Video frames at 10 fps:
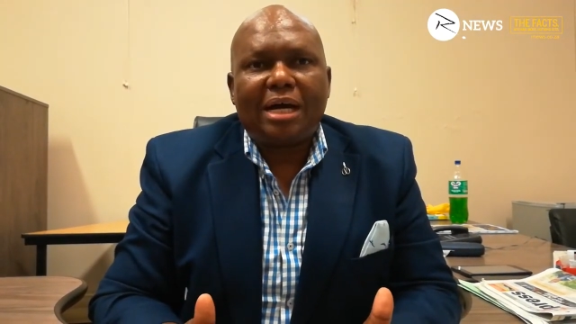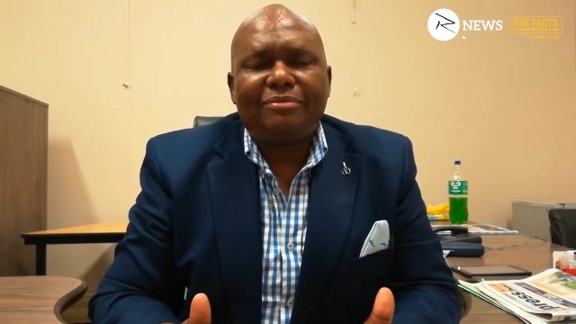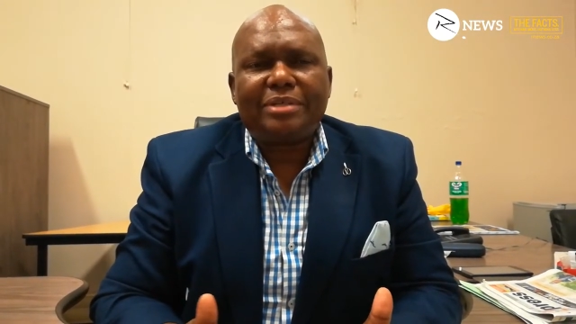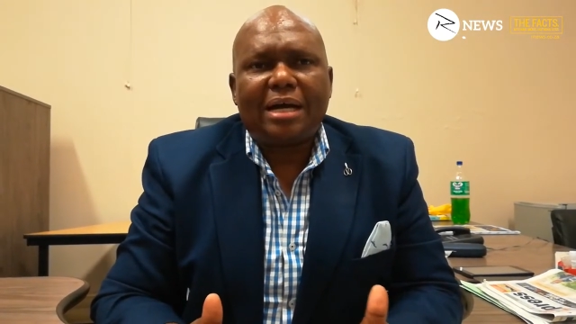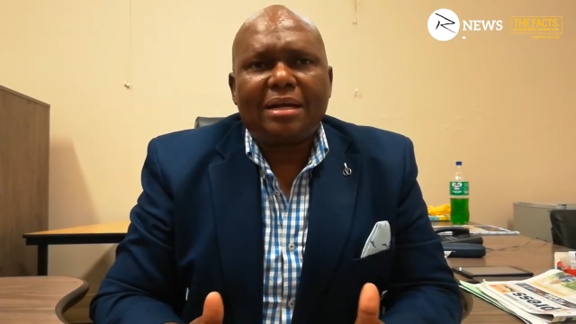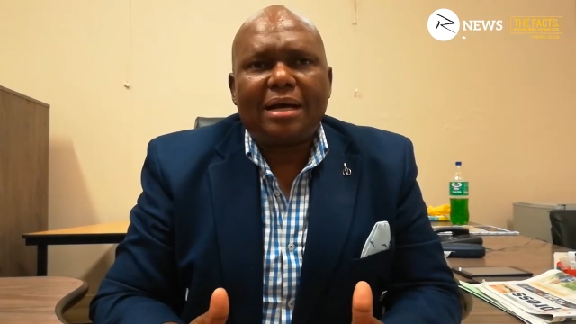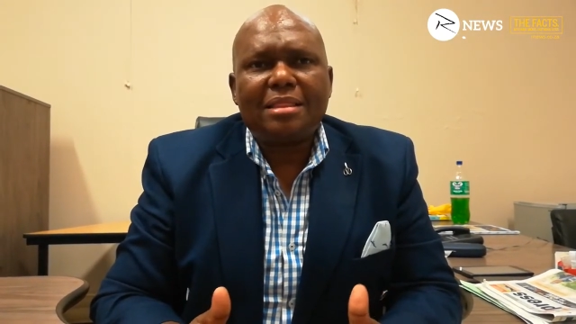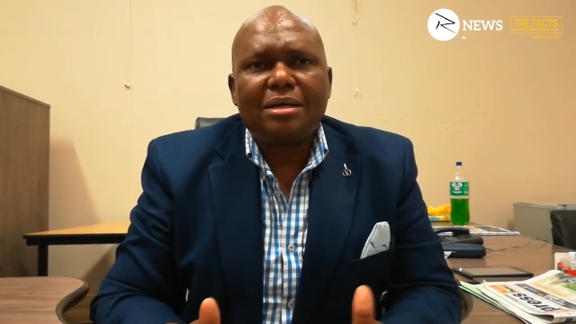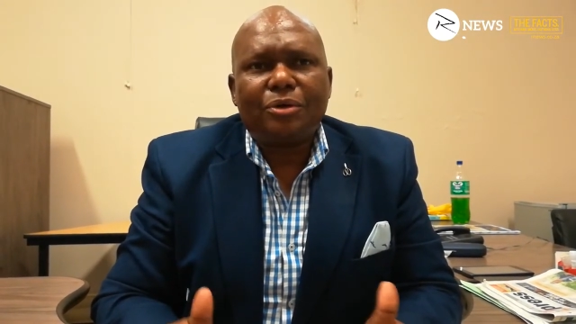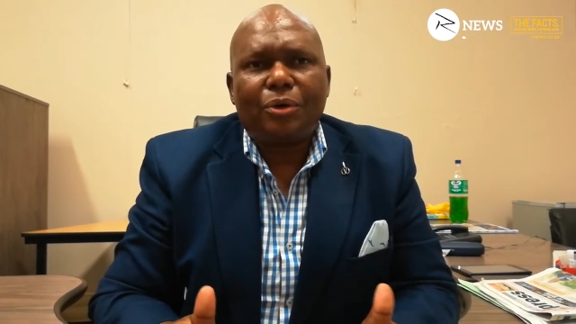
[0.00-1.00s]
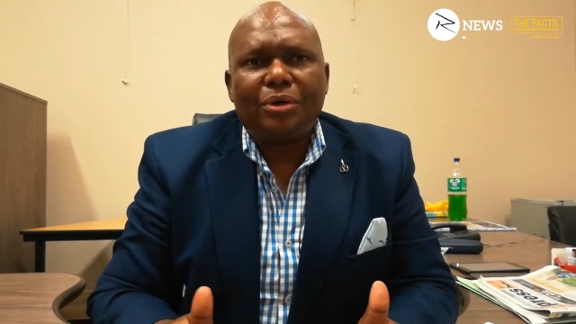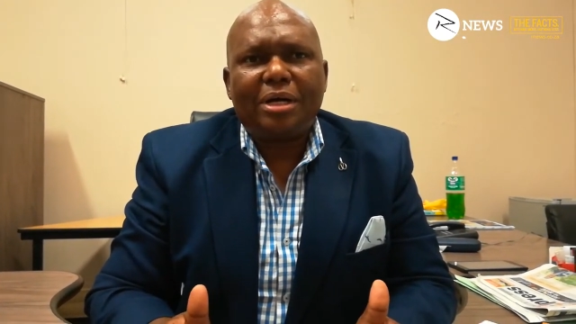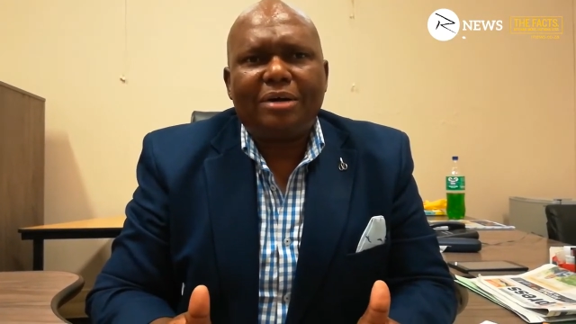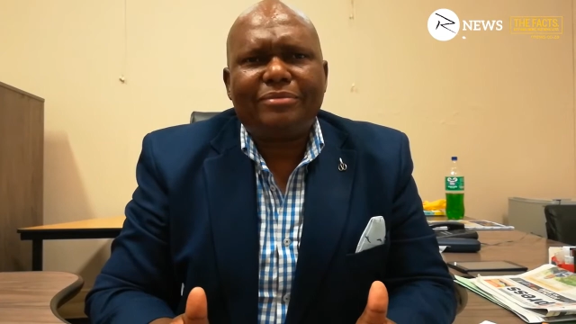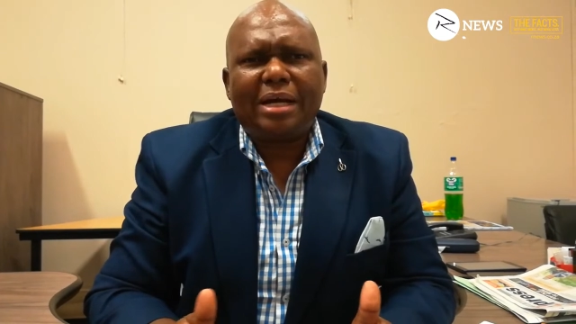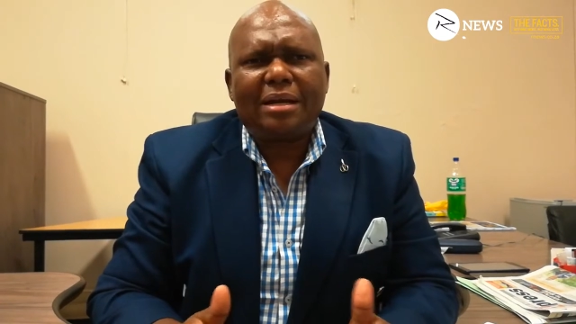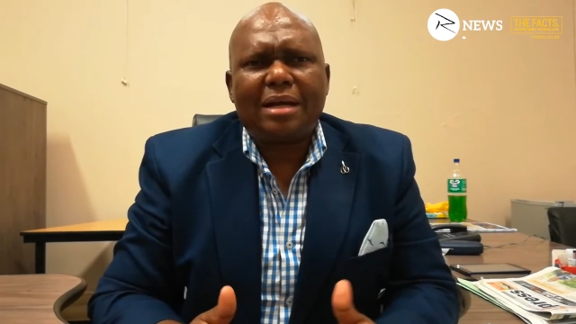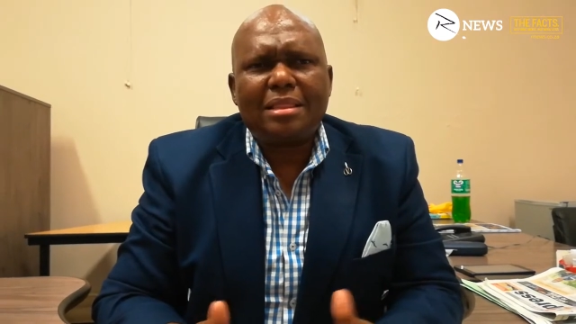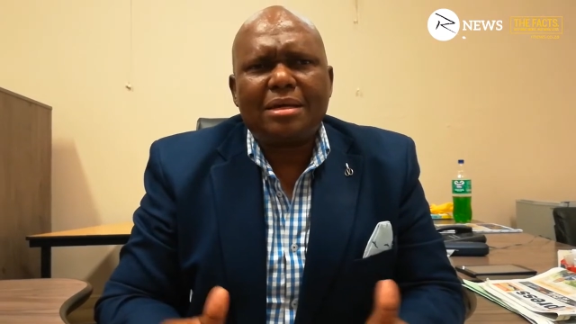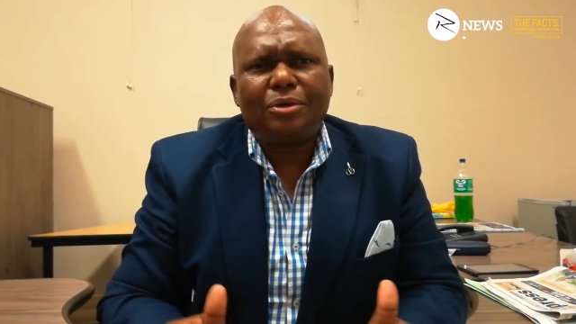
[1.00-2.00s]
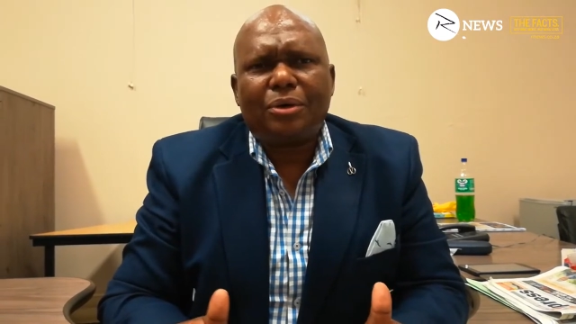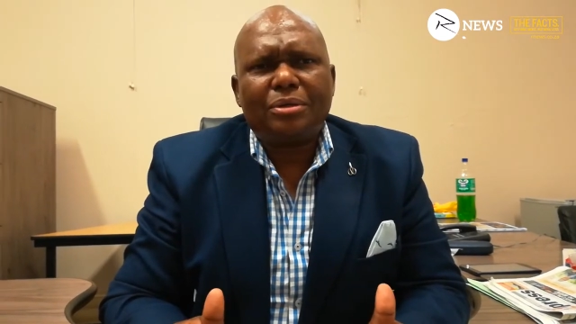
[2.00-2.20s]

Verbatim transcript: I've done nothing wrong. I've done nothing wrong.